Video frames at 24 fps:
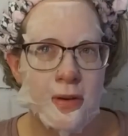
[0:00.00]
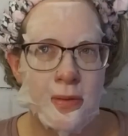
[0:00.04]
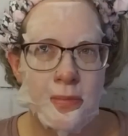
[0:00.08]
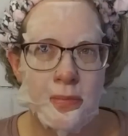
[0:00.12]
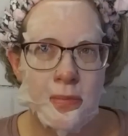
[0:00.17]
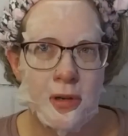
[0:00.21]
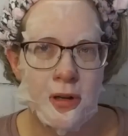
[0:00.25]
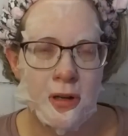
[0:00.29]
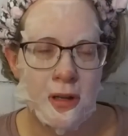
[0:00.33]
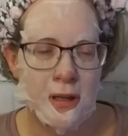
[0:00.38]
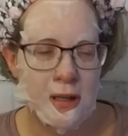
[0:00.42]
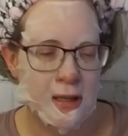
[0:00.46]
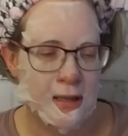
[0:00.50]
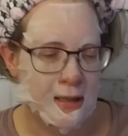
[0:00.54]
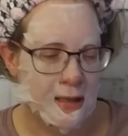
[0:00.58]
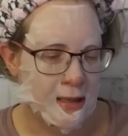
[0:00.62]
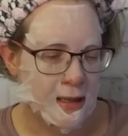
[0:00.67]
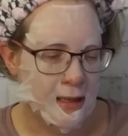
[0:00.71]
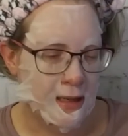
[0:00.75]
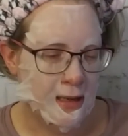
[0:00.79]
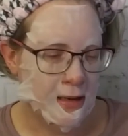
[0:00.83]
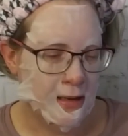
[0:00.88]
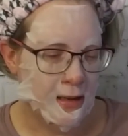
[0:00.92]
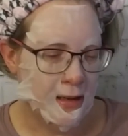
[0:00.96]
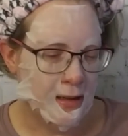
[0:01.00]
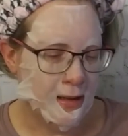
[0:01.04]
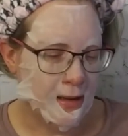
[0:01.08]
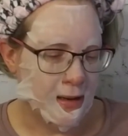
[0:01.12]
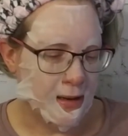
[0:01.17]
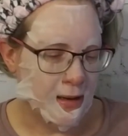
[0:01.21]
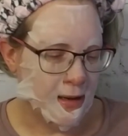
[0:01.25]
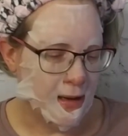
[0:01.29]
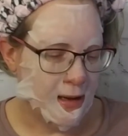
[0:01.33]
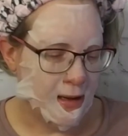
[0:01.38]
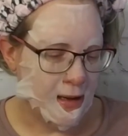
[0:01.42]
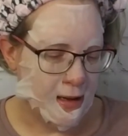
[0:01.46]
from Burlington that
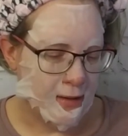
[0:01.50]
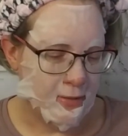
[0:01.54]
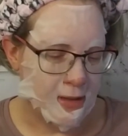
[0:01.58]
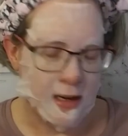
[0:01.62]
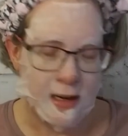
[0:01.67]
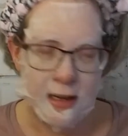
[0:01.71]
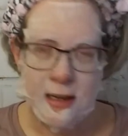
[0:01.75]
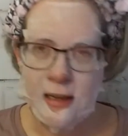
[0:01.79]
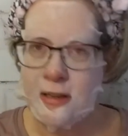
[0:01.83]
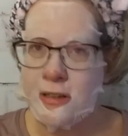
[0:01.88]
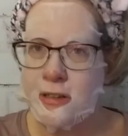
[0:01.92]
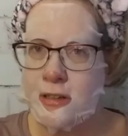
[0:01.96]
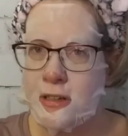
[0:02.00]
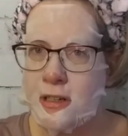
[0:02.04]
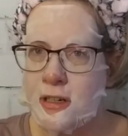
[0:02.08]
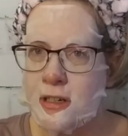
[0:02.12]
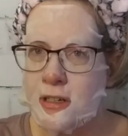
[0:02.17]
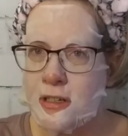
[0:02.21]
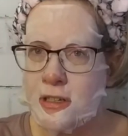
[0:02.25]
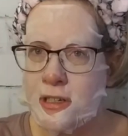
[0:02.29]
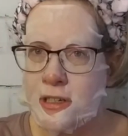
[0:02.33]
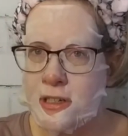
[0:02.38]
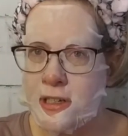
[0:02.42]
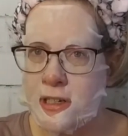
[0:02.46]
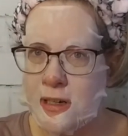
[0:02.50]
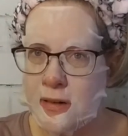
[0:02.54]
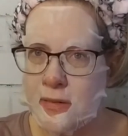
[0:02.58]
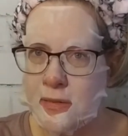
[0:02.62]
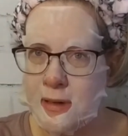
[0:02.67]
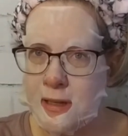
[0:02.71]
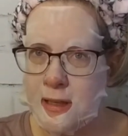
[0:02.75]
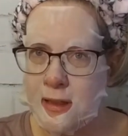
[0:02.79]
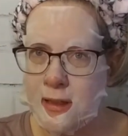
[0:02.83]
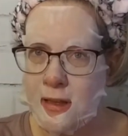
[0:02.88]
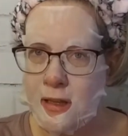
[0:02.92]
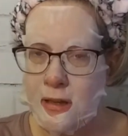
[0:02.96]
I have that I can share
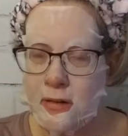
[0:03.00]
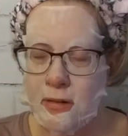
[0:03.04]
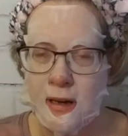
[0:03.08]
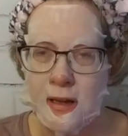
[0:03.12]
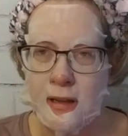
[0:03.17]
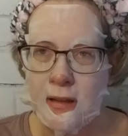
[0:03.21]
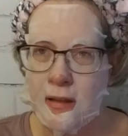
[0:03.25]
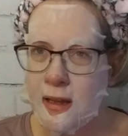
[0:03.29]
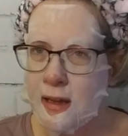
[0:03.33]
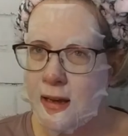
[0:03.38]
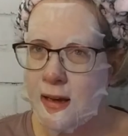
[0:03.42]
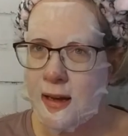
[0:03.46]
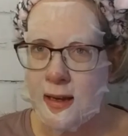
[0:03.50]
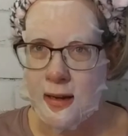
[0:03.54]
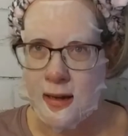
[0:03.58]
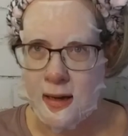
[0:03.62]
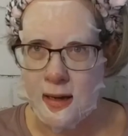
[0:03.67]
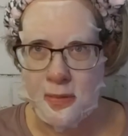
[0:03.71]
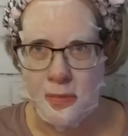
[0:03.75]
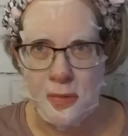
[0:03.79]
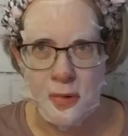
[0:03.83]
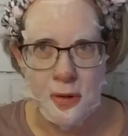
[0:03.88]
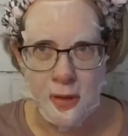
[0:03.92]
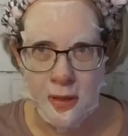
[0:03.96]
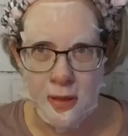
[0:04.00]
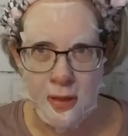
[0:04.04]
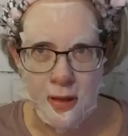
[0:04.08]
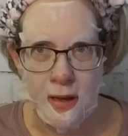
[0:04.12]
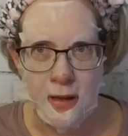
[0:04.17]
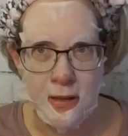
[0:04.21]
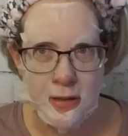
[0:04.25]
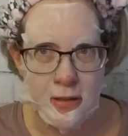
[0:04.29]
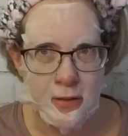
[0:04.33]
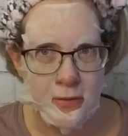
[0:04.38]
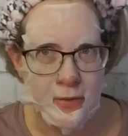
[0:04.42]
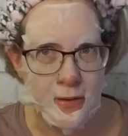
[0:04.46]
with you, I only got a couple
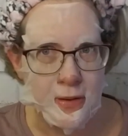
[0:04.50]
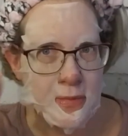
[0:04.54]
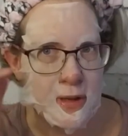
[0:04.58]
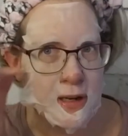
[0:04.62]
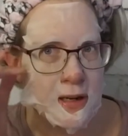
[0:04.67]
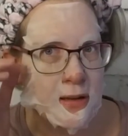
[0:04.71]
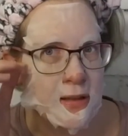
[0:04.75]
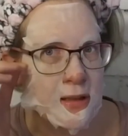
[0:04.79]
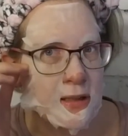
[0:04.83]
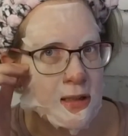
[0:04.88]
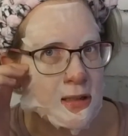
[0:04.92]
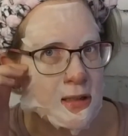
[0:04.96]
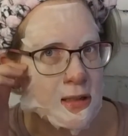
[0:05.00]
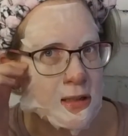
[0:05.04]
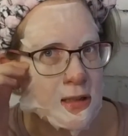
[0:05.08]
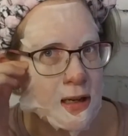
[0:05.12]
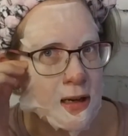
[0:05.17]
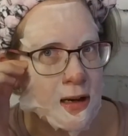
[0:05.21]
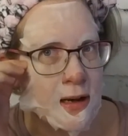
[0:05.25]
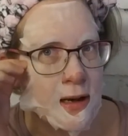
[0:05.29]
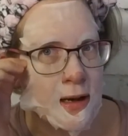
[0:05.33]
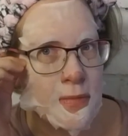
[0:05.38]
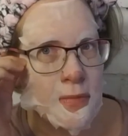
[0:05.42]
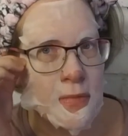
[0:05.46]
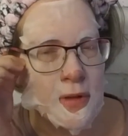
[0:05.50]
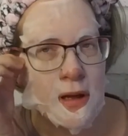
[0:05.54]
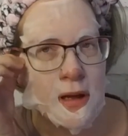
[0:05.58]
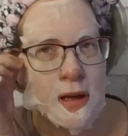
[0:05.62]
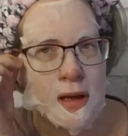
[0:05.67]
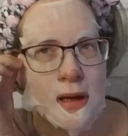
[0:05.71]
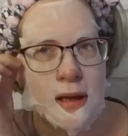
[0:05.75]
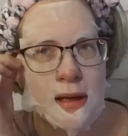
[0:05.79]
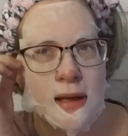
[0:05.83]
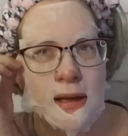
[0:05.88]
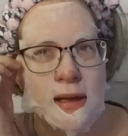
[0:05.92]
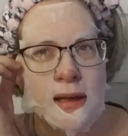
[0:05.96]
things from there this time.
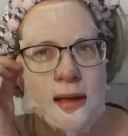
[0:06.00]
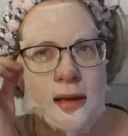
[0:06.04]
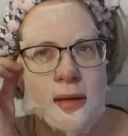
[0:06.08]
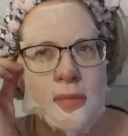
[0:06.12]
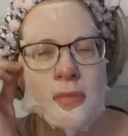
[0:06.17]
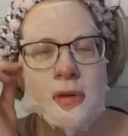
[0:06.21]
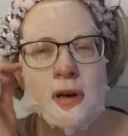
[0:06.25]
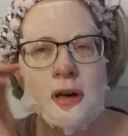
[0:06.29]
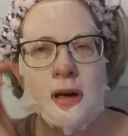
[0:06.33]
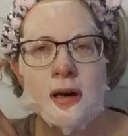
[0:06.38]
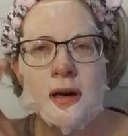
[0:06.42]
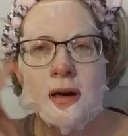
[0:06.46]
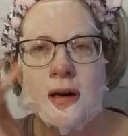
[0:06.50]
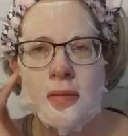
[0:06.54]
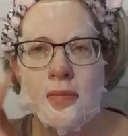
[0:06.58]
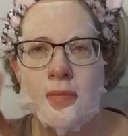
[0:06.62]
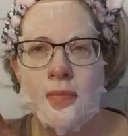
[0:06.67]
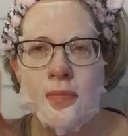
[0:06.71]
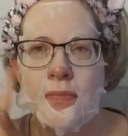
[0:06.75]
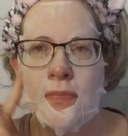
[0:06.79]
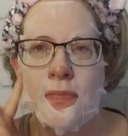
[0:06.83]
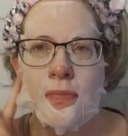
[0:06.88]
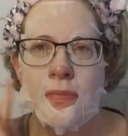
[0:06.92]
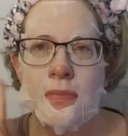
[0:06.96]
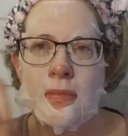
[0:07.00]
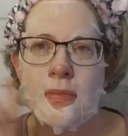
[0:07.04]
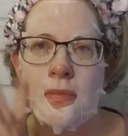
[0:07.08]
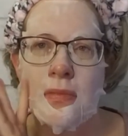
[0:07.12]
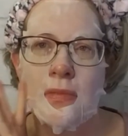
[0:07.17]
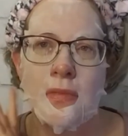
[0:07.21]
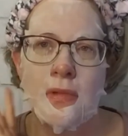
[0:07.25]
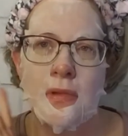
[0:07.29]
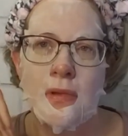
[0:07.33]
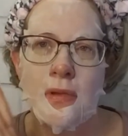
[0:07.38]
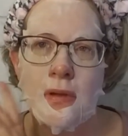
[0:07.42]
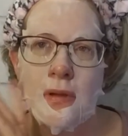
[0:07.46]
Um, um,
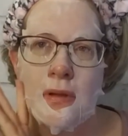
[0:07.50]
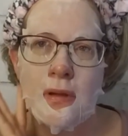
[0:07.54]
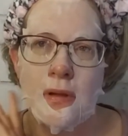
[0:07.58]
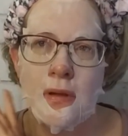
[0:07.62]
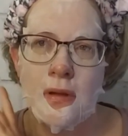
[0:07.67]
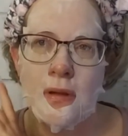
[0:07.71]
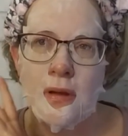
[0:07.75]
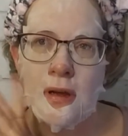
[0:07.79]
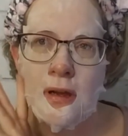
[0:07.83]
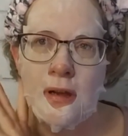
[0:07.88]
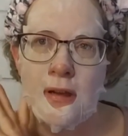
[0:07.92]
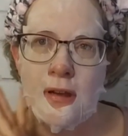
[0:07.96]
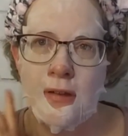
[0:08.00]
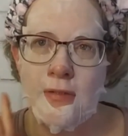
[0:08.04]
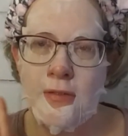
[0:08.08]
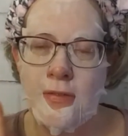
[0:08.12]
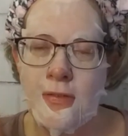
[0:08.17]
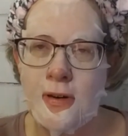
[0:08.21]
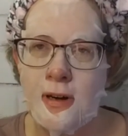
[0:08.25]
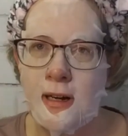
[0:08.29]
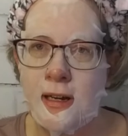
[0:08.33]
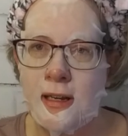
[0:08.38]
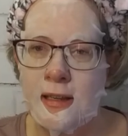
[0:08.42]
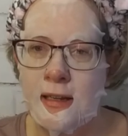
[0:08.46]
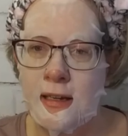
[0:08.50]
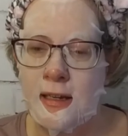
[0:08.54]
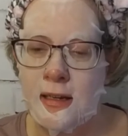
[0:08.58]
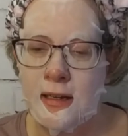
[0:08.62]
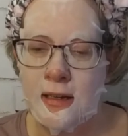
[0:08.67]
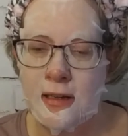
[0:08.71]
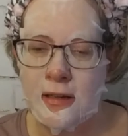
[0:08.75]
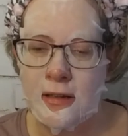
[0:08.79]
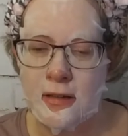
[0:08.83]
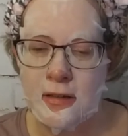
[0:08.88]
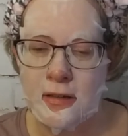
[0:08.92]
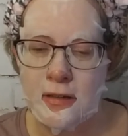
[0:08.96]
I did find
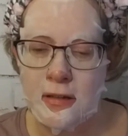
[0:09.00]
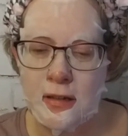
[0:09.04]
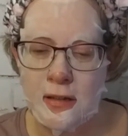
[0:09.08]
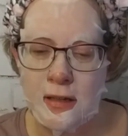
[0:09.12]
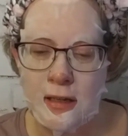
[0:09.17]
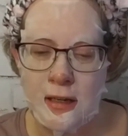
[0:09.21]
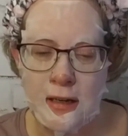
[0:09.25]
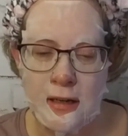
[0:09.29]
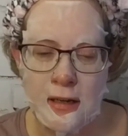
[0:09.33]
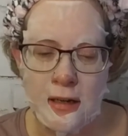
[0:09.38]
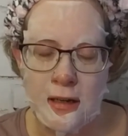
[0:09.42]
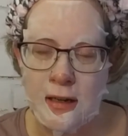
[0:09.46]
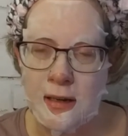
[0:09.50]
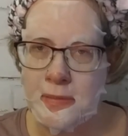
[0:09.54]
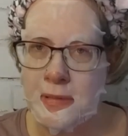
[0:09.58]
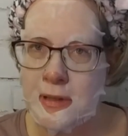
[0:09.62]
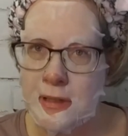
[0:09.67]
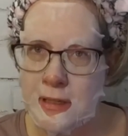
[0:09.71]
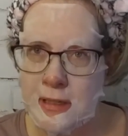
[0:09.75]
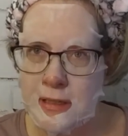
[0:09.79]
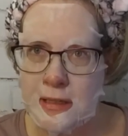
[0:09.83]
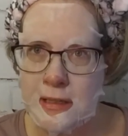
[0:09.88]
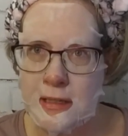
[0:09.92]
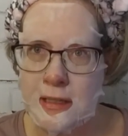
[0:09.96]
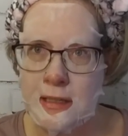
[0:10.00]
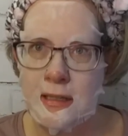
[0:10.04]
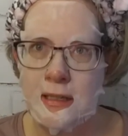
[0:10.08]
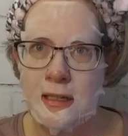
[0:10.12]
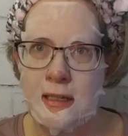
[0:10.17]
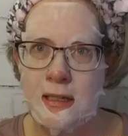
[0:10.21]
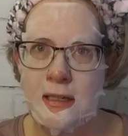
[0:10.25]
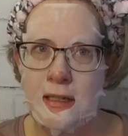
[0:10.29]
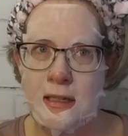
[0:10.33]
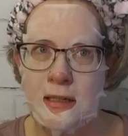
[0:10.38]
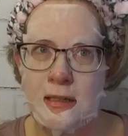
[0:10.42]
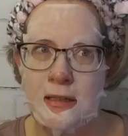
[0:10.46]
like, like a couple Disney
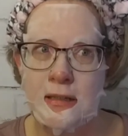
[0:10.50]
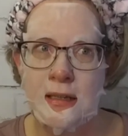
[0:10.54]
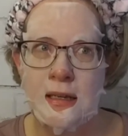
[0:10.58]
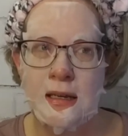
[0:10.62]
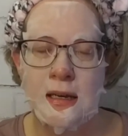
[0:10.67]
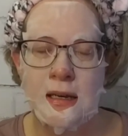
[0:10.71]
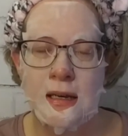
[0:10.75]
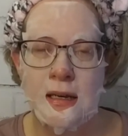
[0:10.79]
things